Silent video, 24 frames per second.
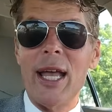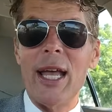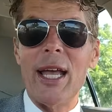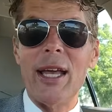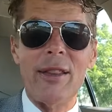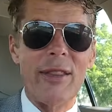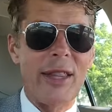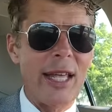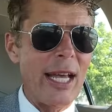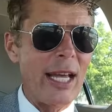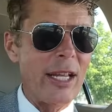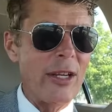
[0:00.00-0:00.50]

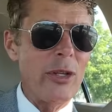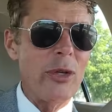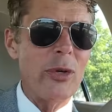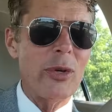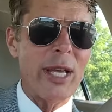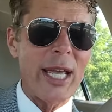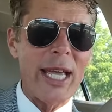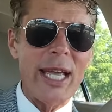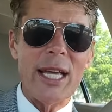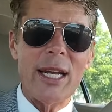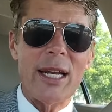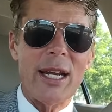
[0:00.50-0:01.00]
And that you
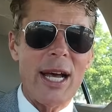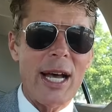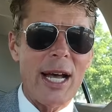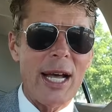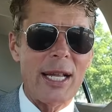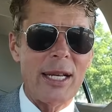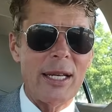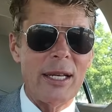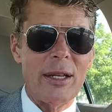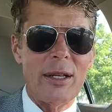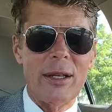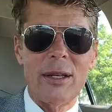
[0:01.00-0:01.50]

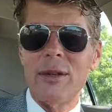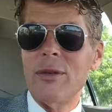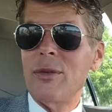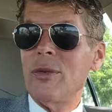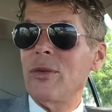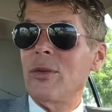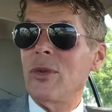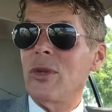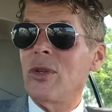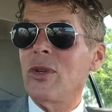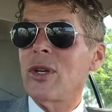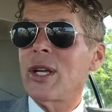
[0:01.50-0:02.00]
cannot
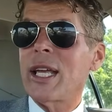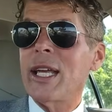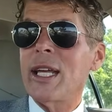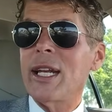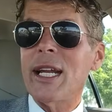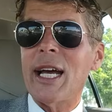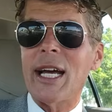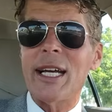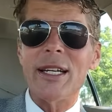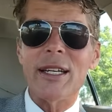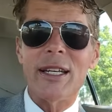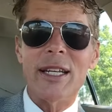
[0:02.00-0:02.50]
you
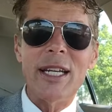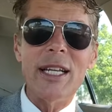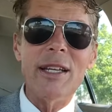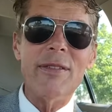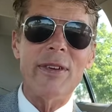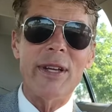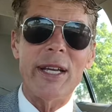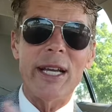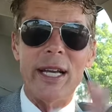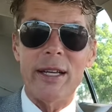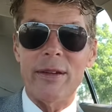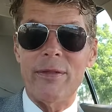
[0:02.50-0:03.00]
cannot
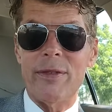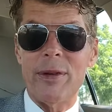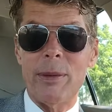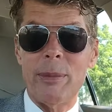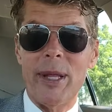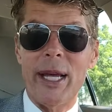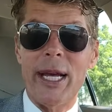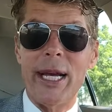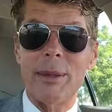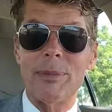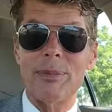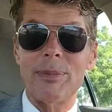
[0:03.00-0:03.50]
deviate
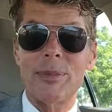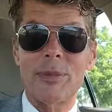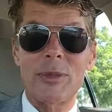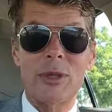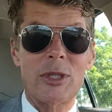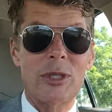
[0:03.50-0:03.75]
from that.